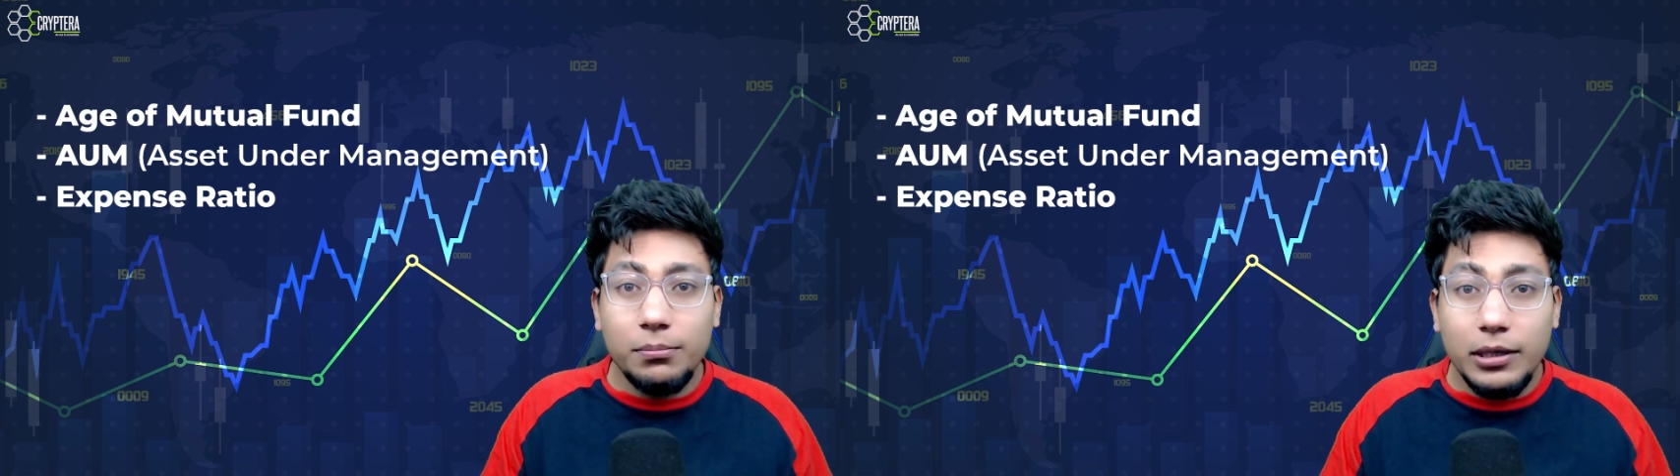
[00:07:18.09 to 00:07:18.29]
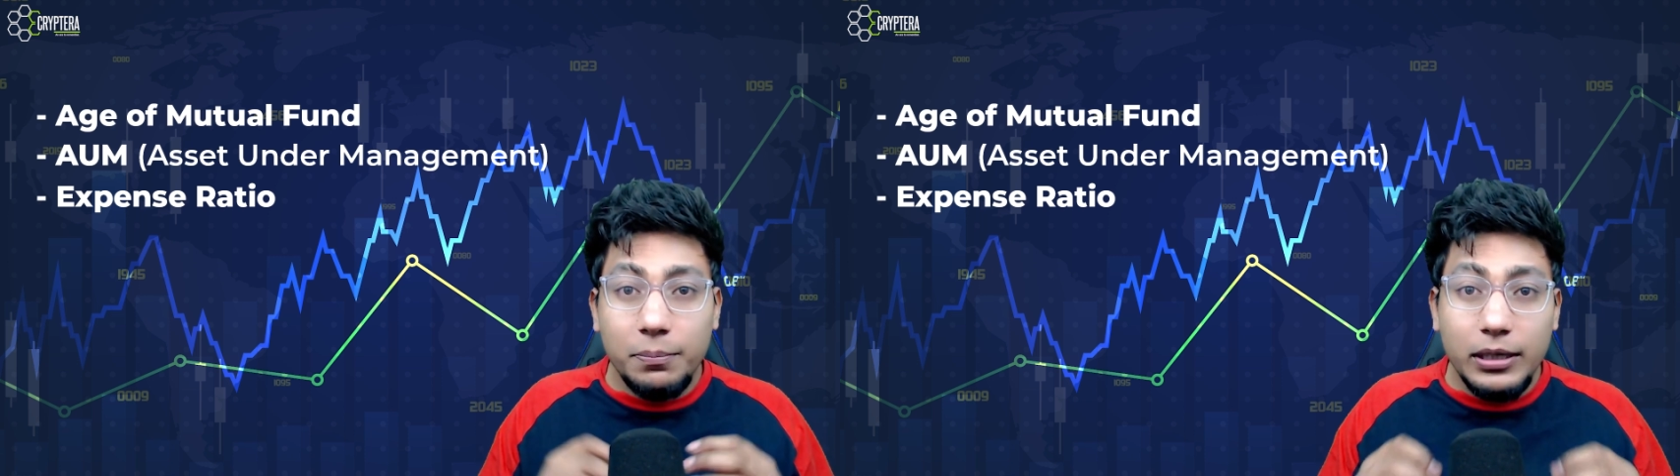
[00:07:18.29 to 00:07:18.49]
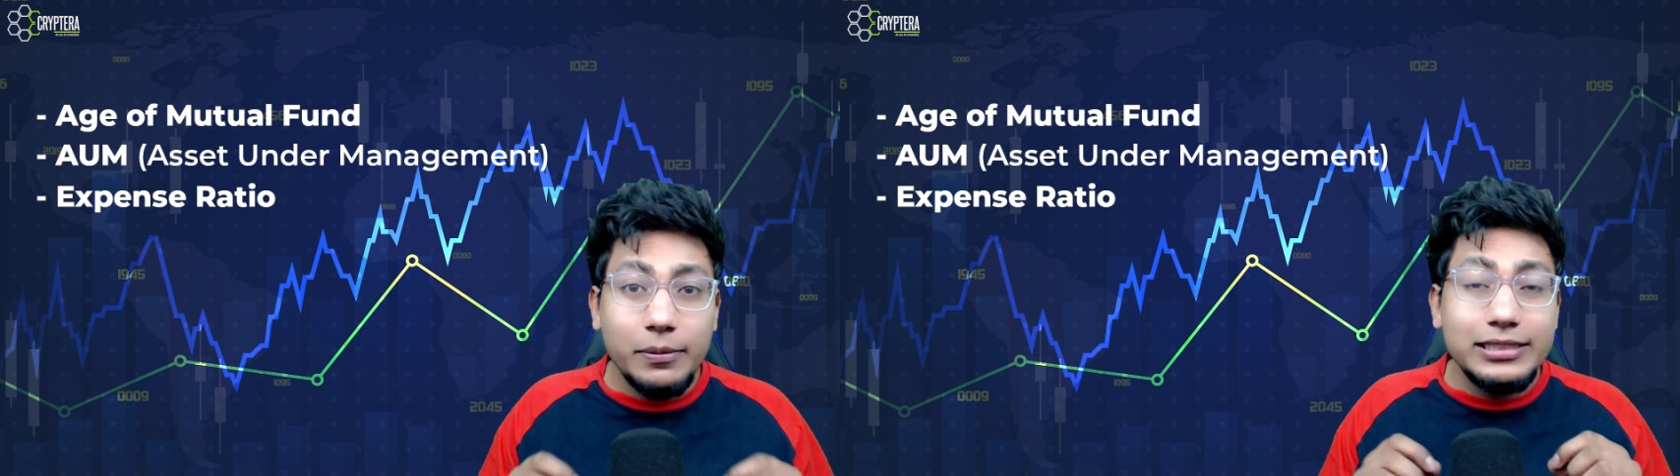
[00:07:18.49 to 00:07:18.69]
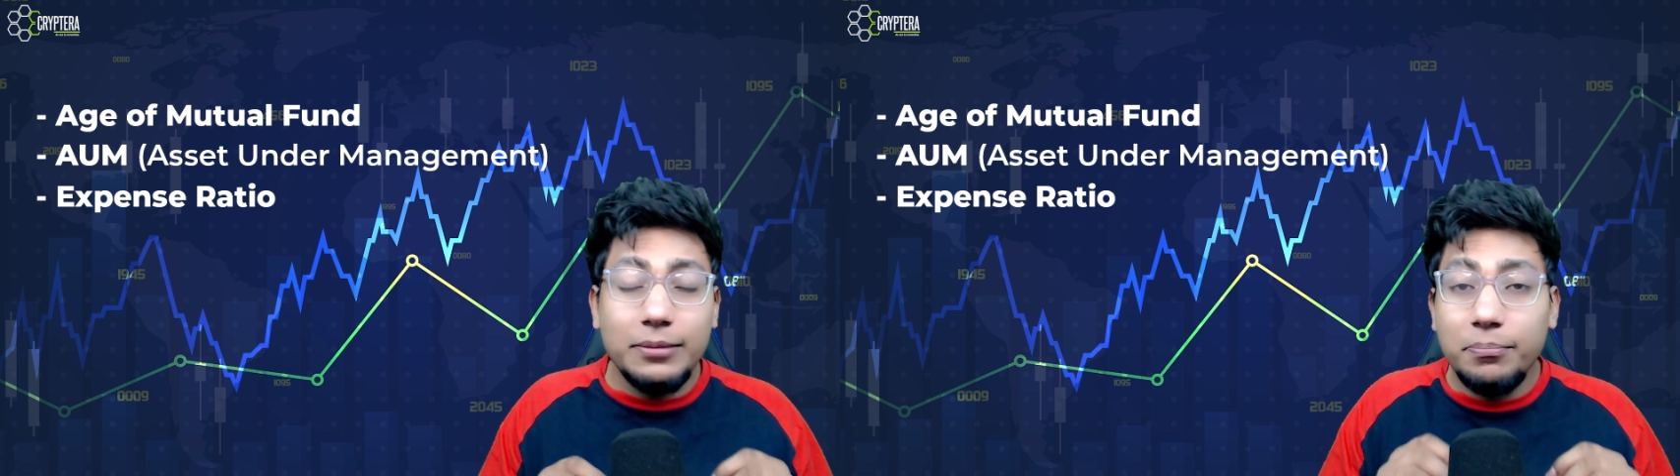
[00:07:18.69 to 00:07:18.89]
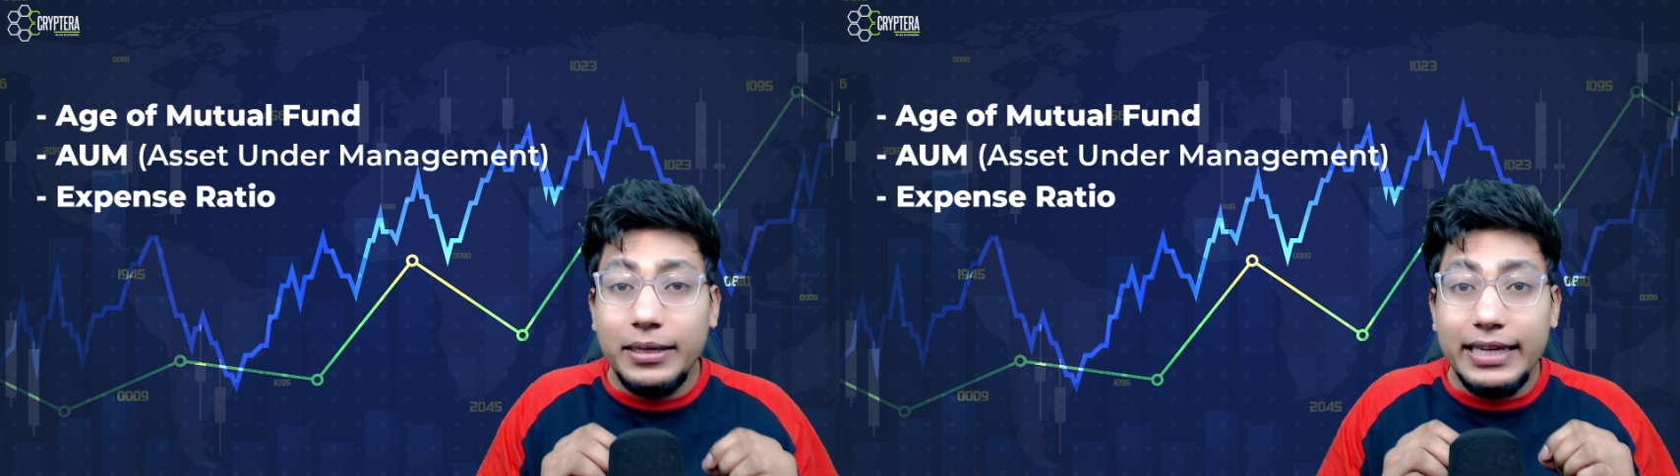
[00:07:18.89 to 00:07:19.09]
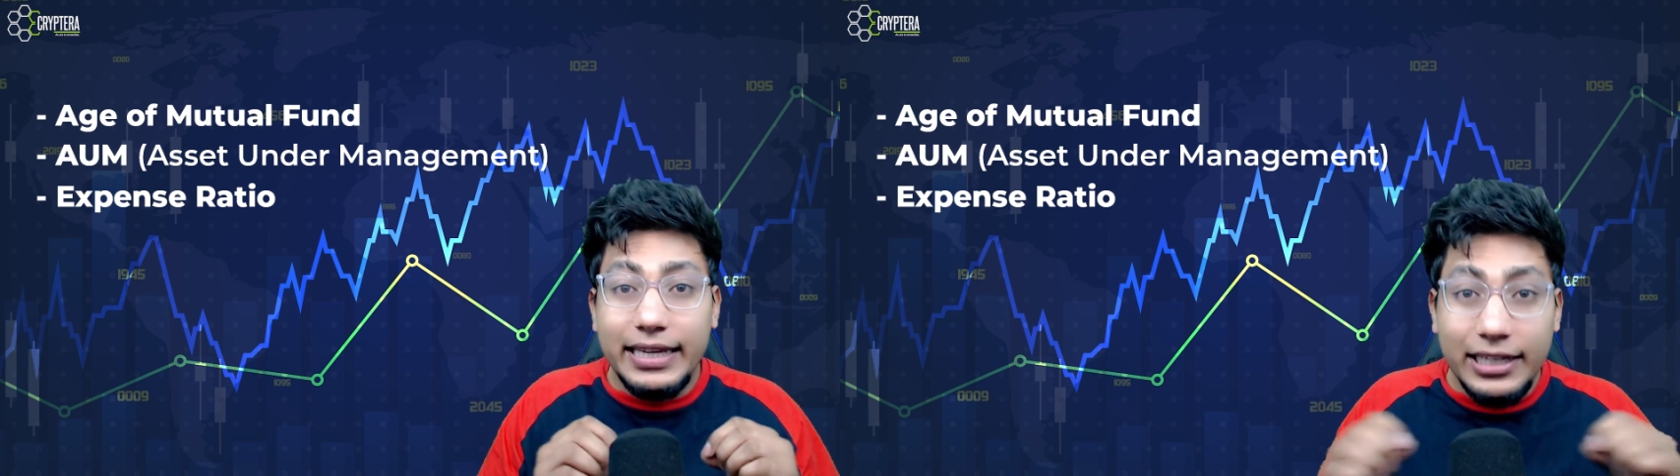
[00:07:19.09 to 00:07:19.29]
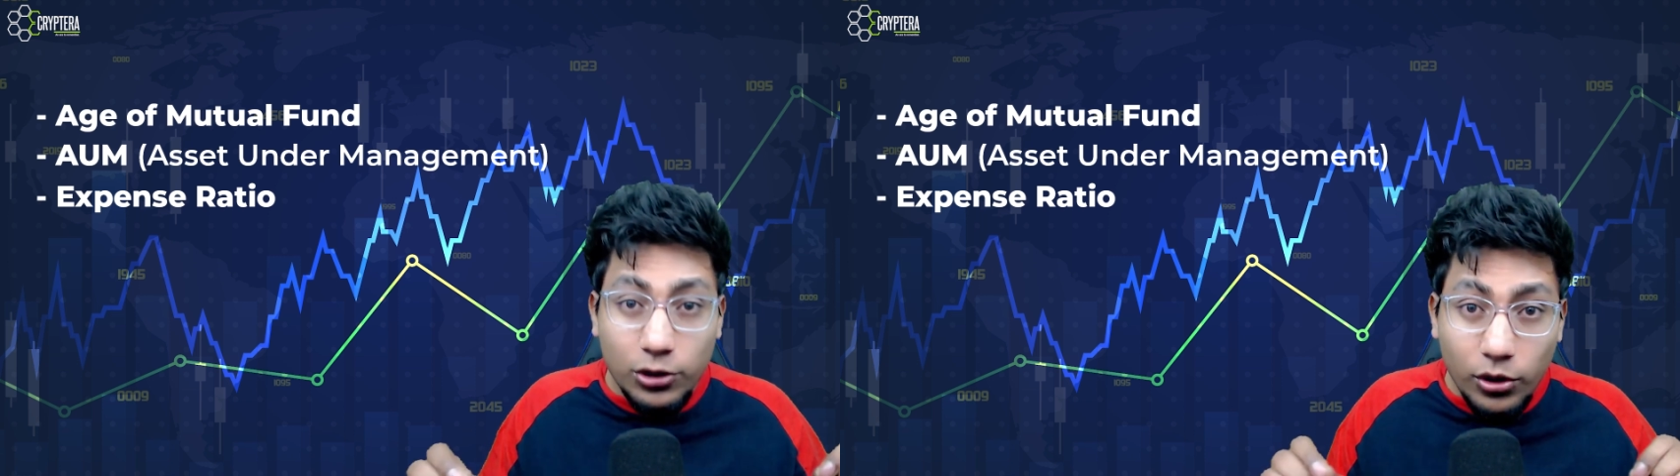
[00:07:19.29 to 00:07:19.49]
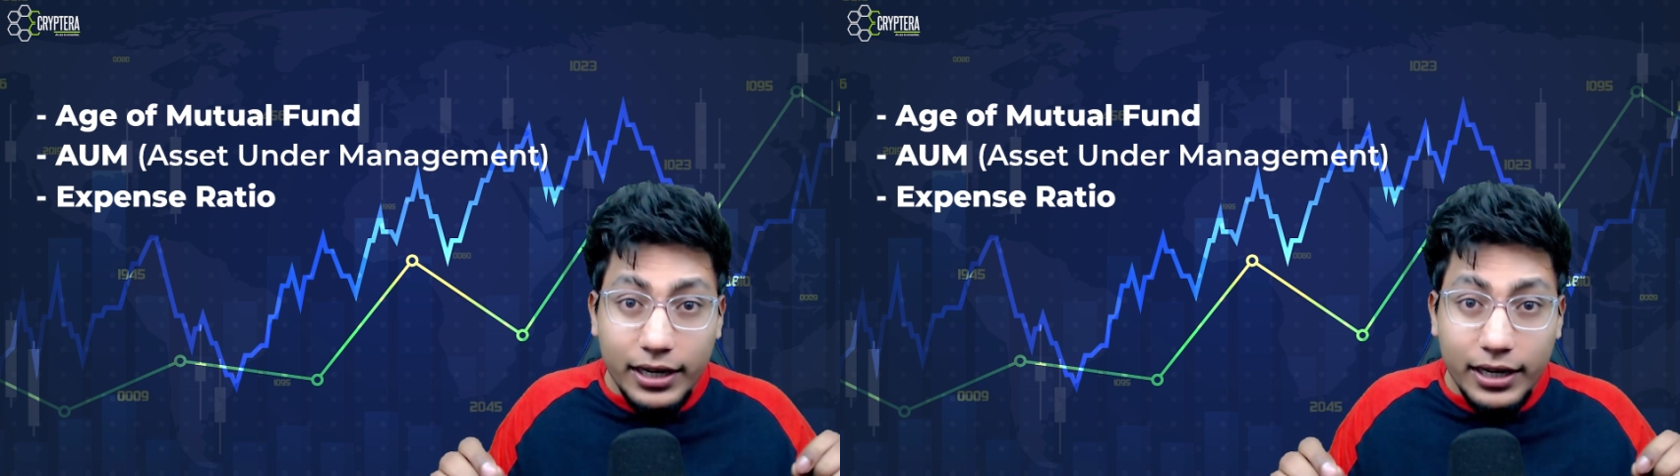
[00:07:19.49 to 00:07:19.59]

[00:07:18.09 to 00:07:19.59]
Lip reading: but people simply ignore